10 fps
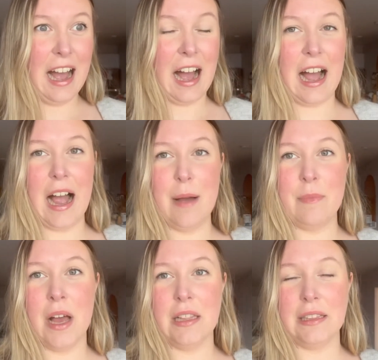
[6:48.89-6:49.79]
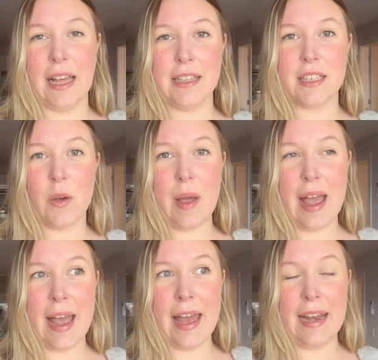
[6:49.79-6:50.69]
Let's go
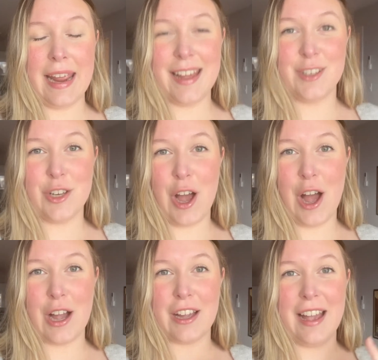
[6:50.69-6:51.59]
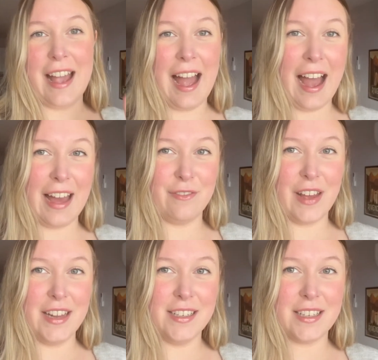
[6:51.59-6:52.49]
ahead and talk
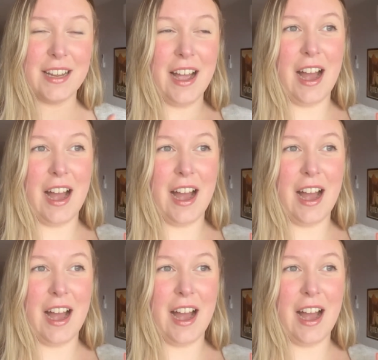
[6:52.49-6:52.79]
Advent